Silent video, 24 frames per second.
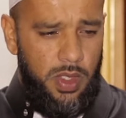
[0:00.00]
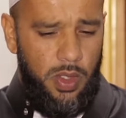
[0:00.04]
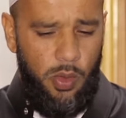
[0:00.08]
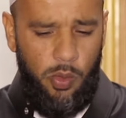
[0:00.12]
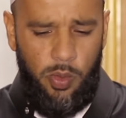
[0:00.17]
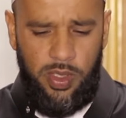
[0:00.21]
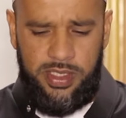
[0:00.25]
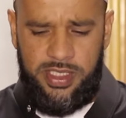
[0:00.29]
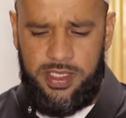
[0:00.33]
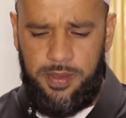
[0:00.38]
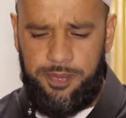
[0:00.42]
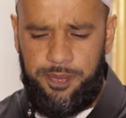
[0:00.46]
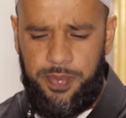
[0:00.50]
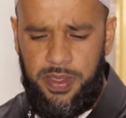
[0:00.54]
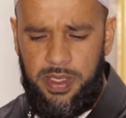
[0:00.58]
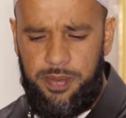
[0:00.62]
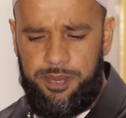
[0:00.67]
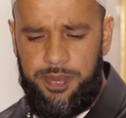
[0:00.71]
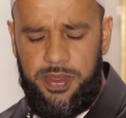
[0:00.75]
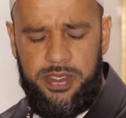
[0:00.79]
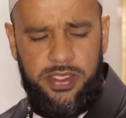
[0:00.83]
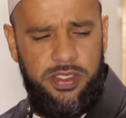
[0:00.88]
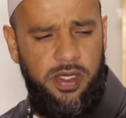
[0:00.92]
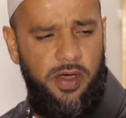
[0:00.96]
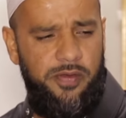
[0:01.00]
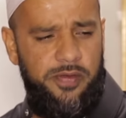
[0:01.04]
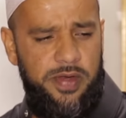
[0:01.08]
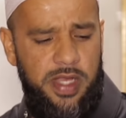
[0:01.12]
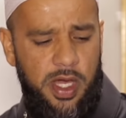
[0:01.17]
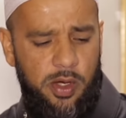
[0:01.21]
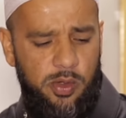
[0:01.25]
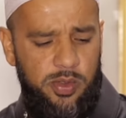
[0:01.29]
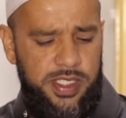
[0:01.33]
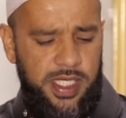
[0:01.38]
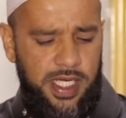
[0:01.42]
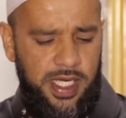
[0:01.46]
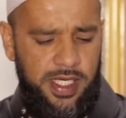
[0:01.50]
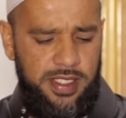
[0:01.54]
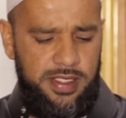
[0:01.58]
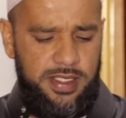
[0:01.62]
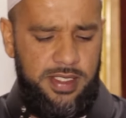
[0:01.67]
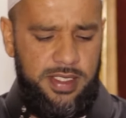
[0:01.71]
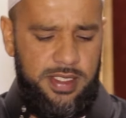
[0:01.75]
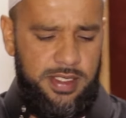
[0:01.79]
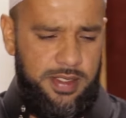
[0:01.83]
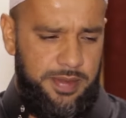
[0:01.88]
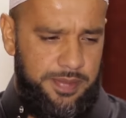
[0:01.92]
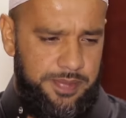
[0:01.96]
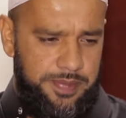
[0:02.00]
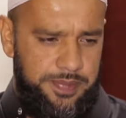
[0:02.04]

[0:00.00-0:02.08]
what's the purpose of noses?